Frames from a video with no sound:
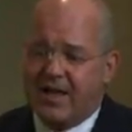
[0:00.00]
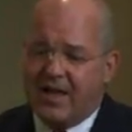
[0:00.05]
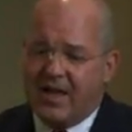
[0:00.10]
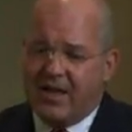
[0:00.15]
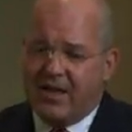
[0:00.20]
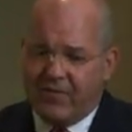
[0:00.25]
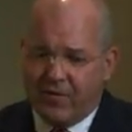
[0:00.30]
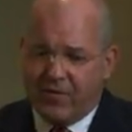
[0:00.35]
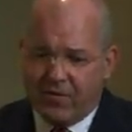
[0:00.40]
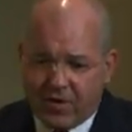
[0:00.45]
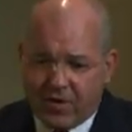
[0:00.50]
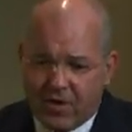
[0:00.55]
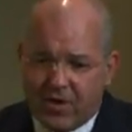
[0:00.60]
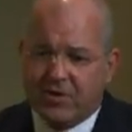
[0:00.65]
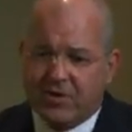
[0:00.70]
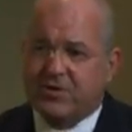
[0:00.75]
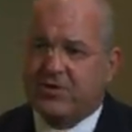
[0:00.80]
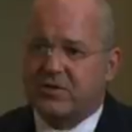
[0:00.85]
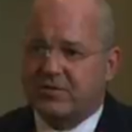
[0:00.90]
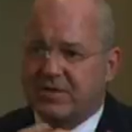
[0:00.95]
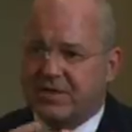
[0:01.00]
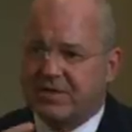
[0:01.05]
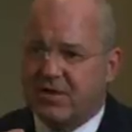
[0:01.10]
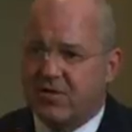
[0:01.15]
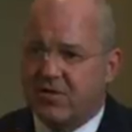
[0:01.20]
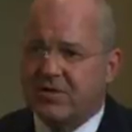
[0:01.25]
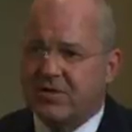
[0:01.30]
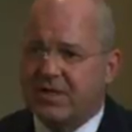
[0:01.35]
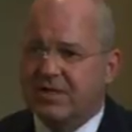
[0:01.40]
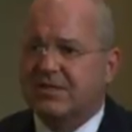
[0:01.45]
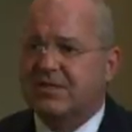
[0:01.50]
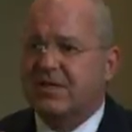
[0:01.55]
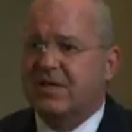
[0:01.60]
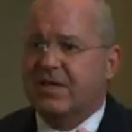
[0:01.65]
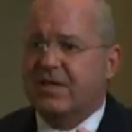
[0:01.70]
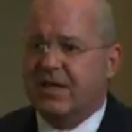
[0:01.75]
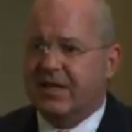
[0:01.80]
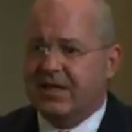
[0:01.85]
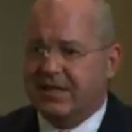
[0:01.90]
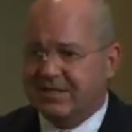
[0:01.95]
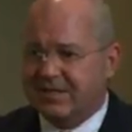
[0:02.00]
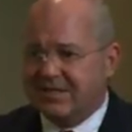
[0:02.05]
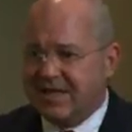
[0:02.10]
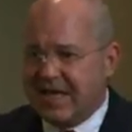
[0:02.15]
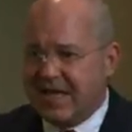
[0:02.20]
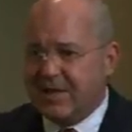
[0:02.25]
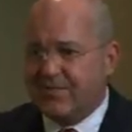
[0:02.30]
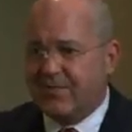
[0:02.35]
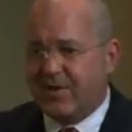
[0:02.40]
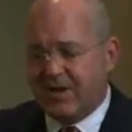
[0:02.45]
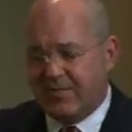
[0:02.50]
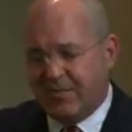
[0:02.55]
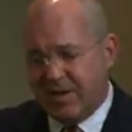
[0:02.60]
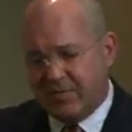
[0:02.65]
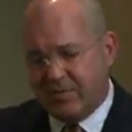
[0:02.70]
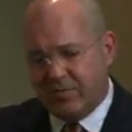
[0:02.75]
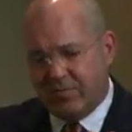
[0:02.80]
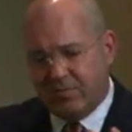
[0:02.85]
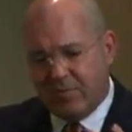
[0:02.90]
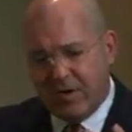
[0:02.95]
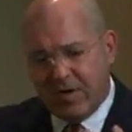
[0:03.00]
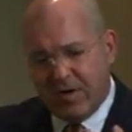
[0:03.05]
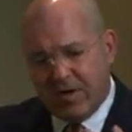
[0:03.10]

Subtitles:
If your culture is holistic and it's deep and people